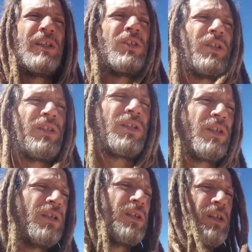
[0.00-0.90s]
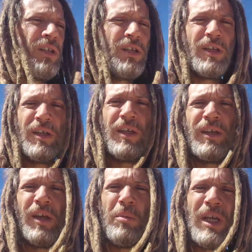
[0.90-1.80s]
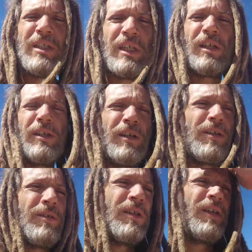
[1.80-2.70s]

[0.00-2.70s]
just amazing, you know,